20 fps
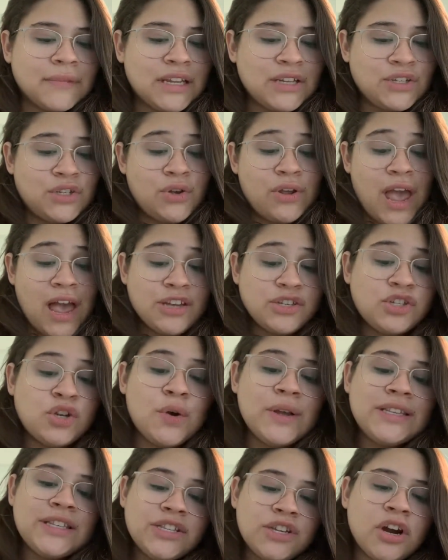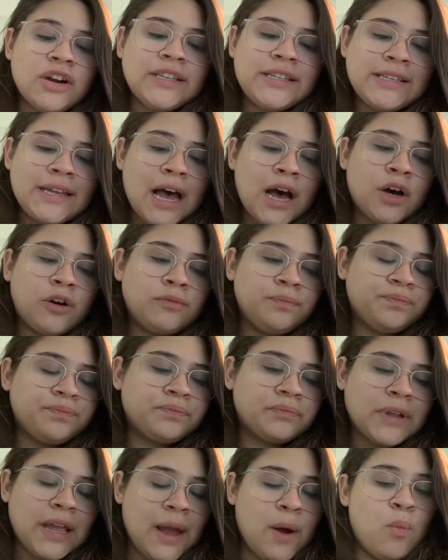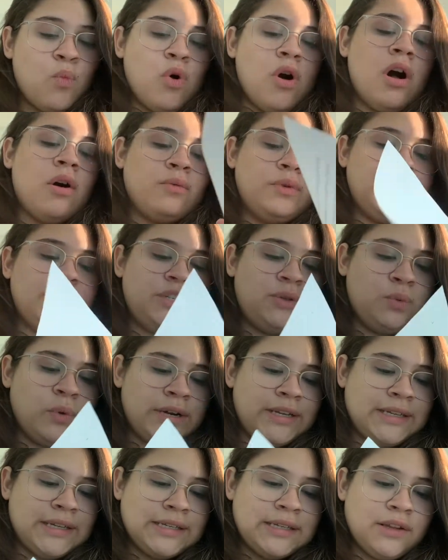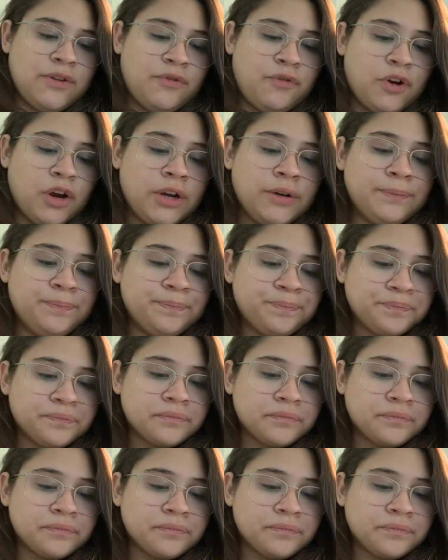So yeah, so it starts out, well, I'll read what it says in the front.